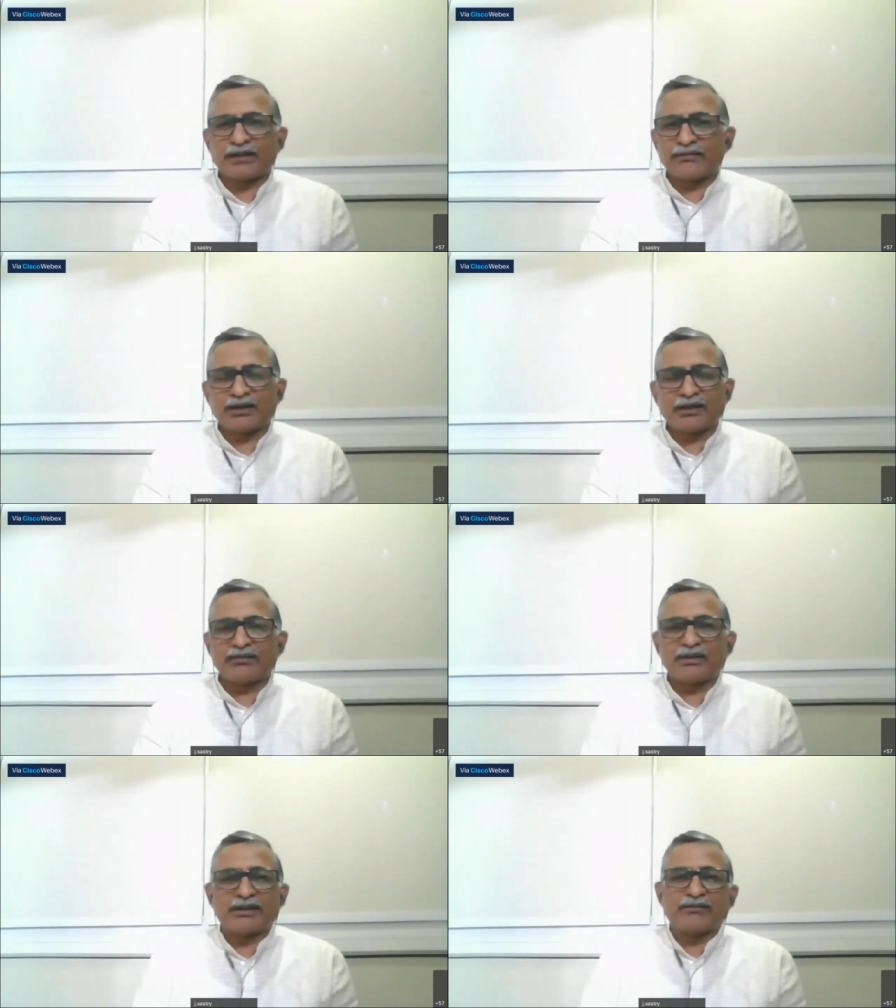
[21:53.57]
I will,
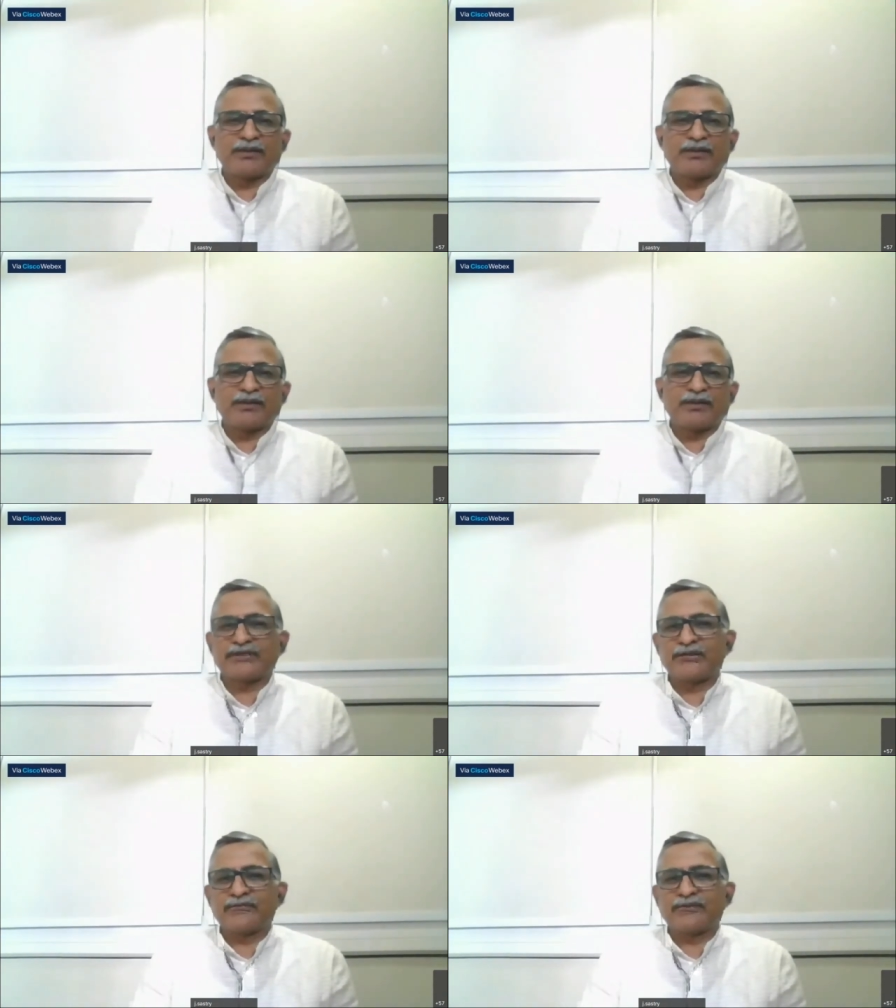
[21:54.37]
I will definitely
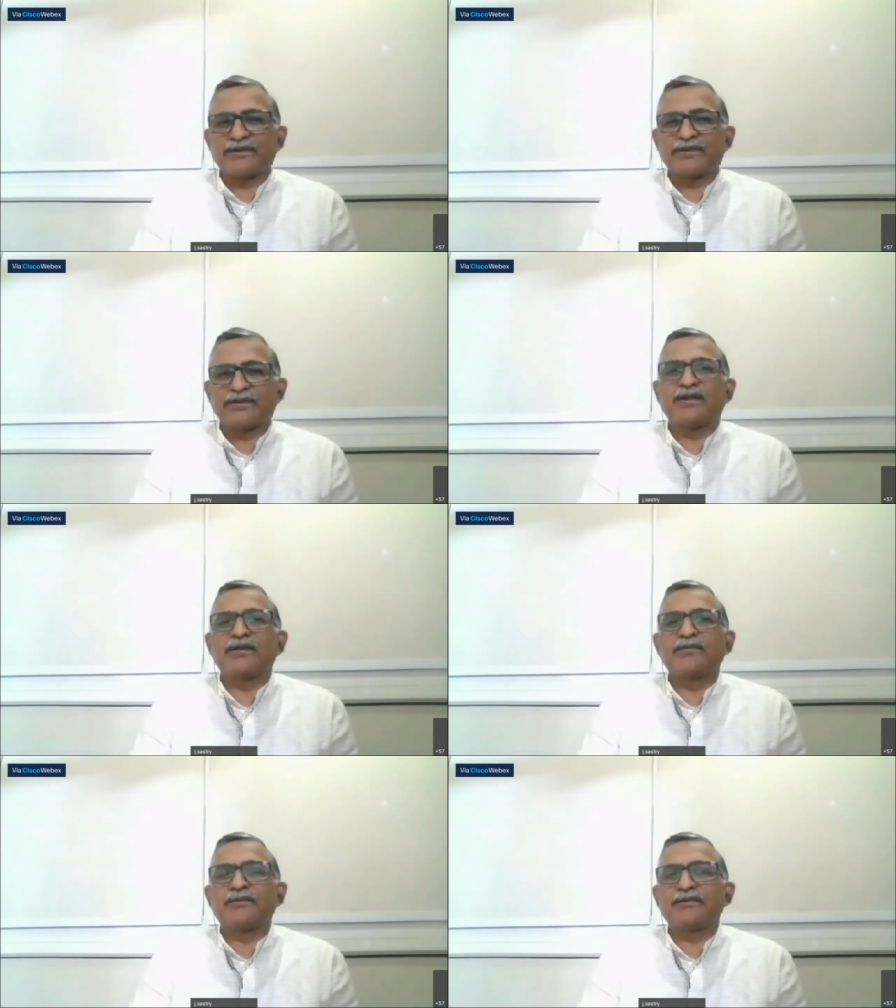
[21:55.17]
share it with uh,